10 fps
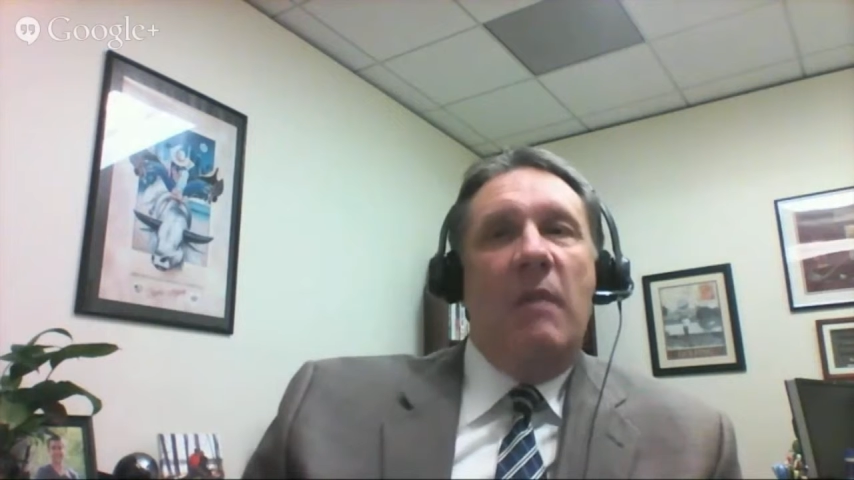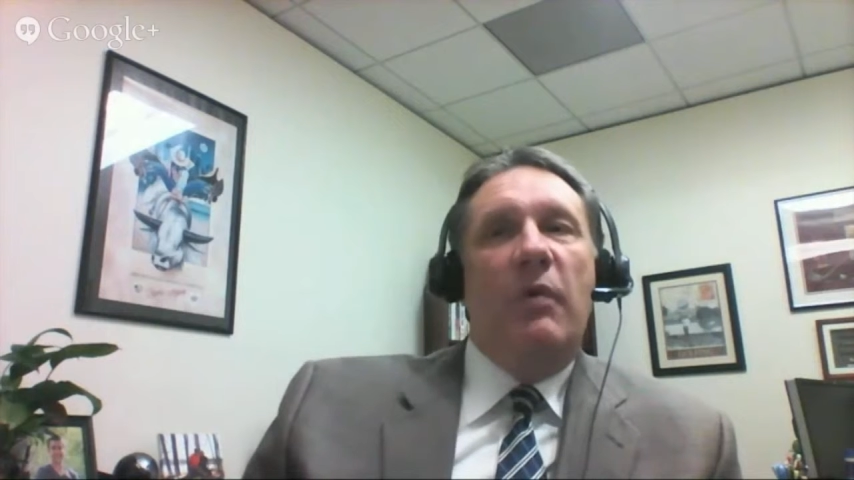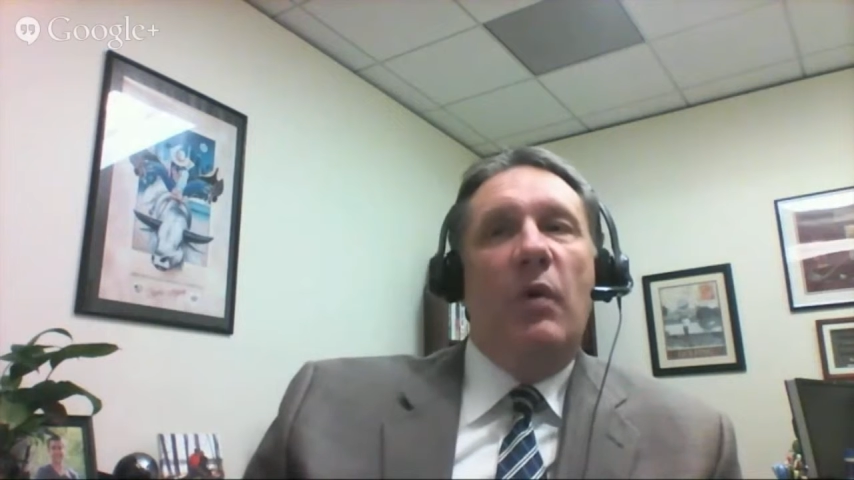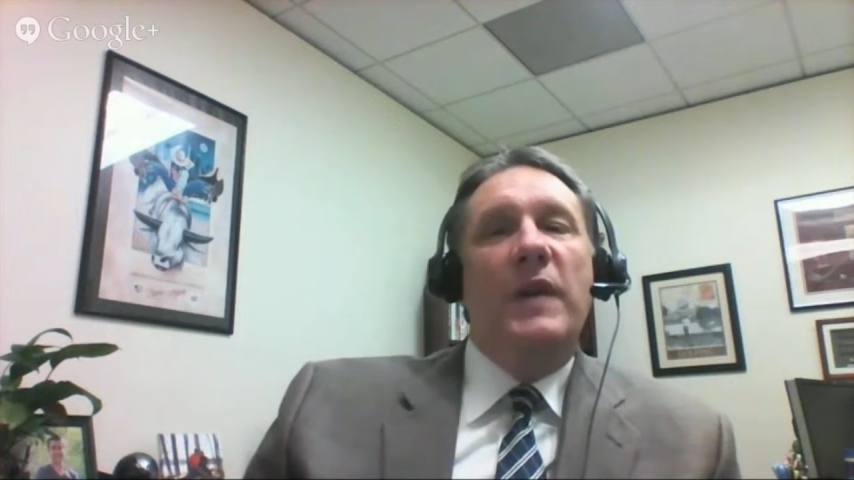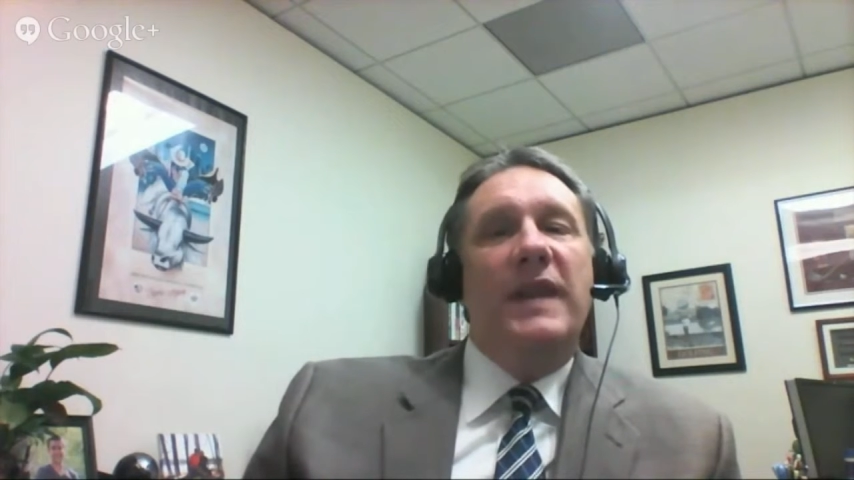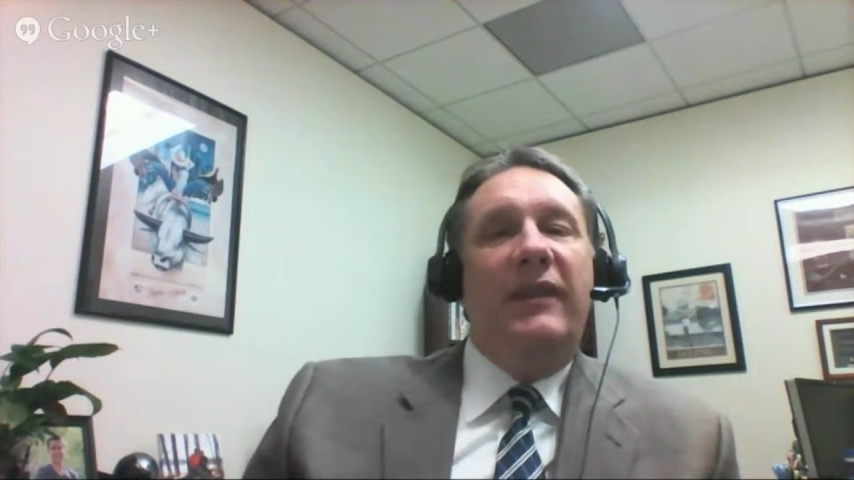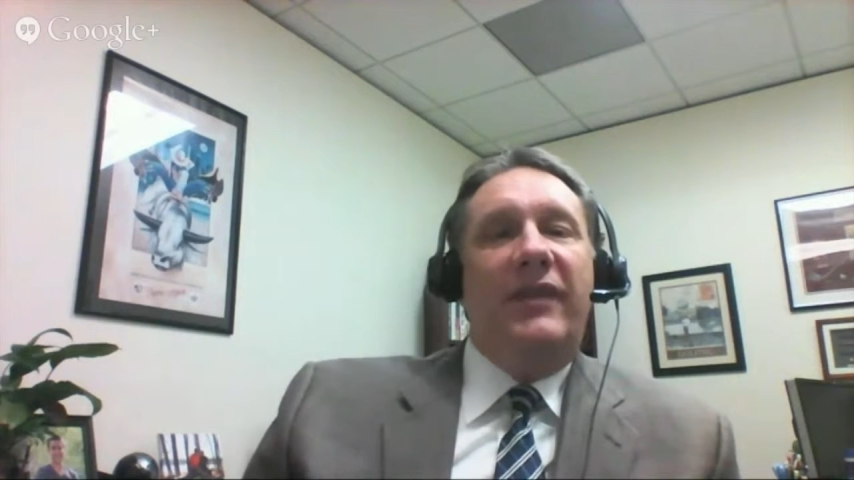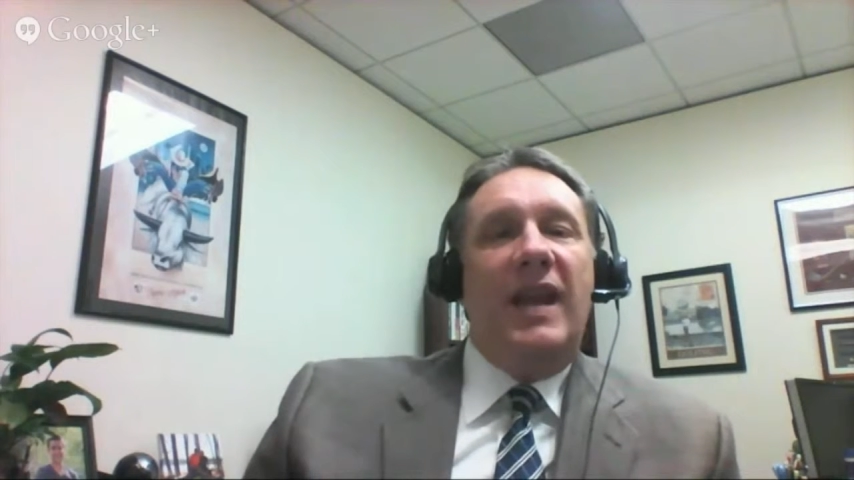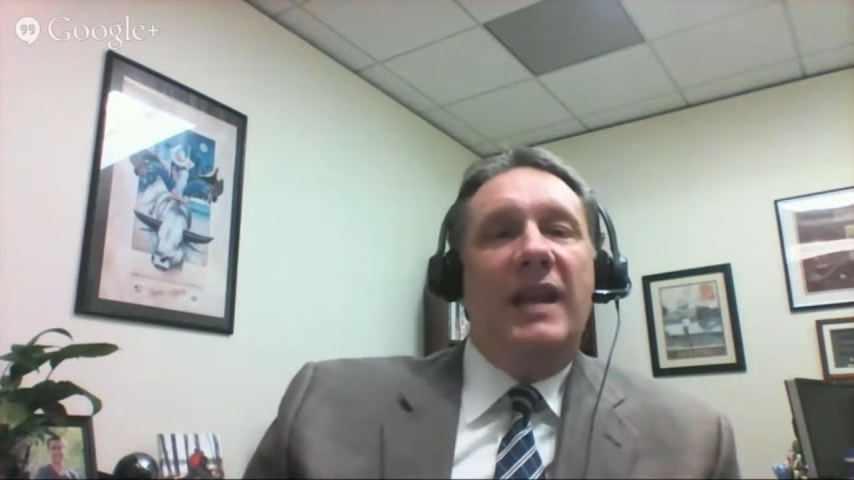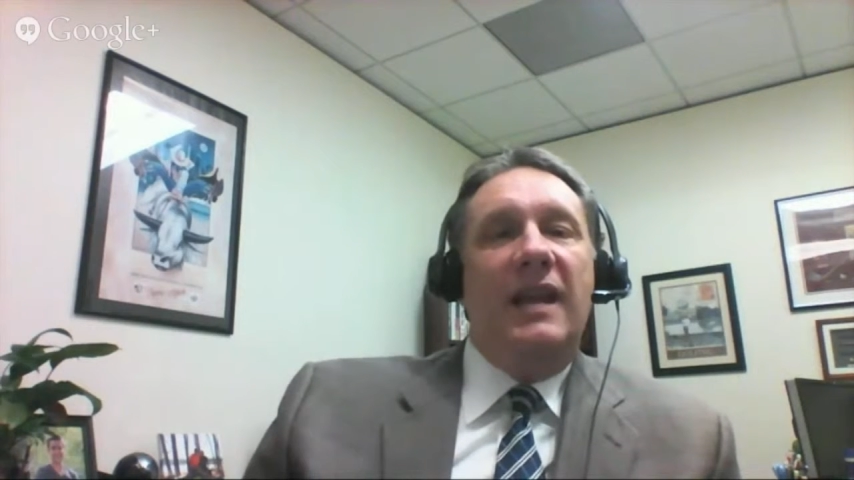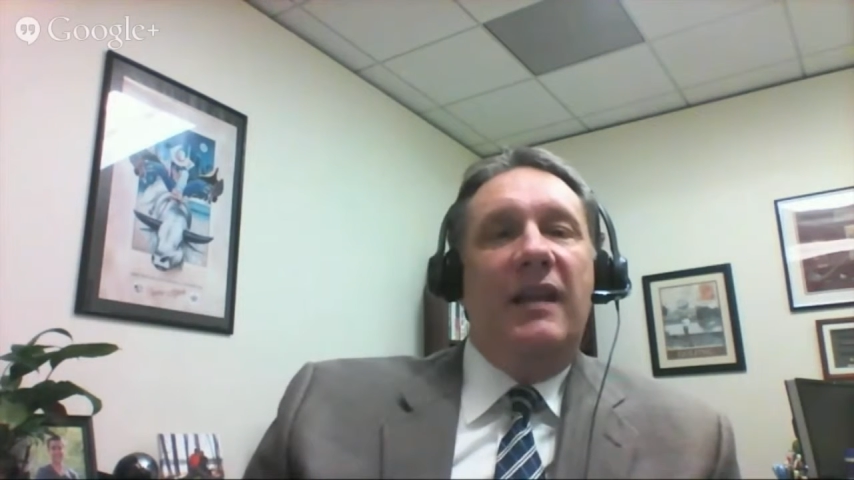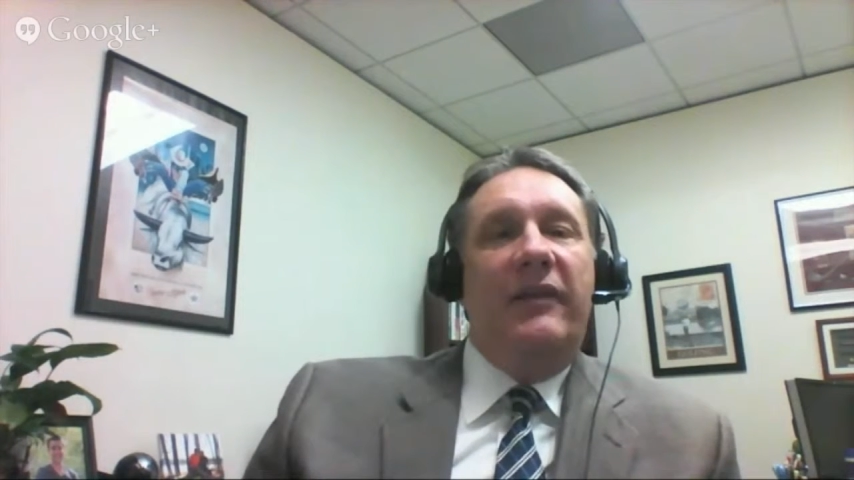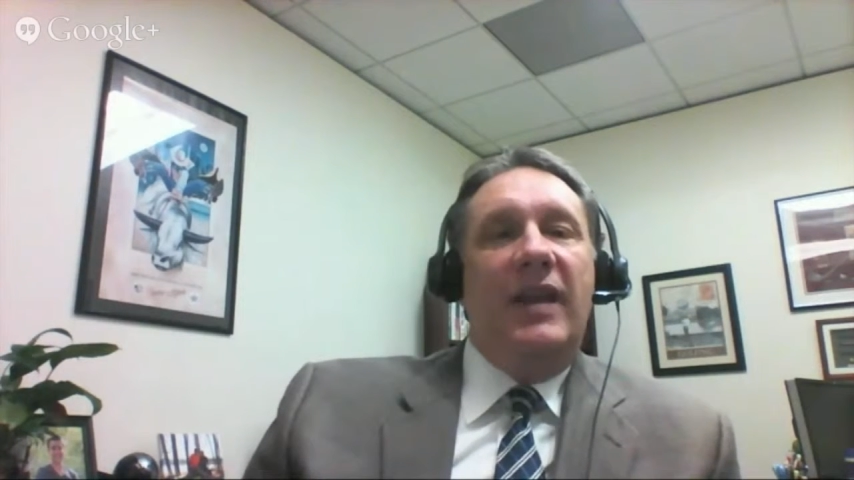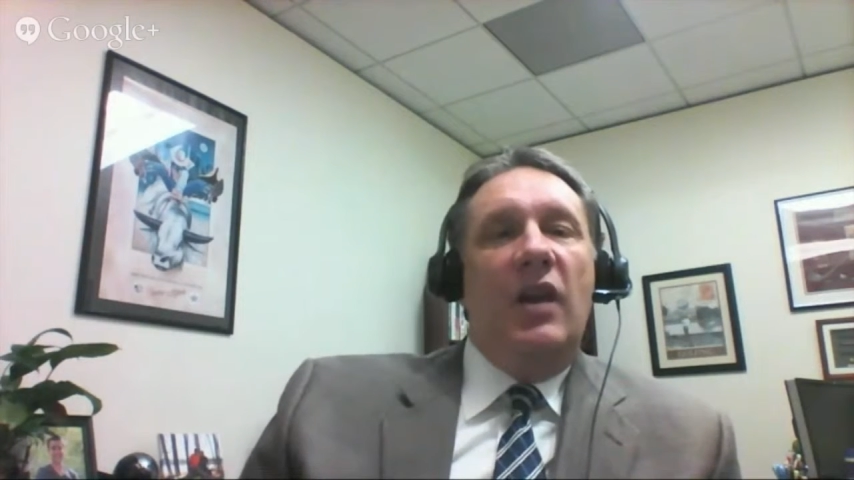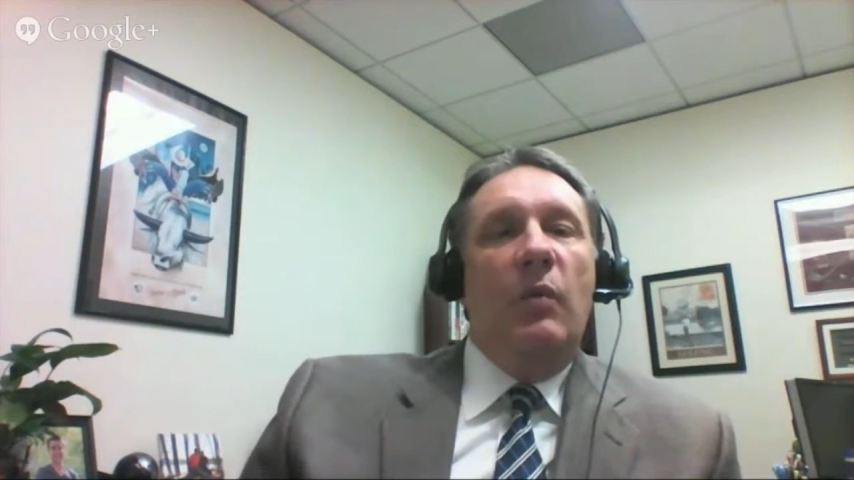but what they said is,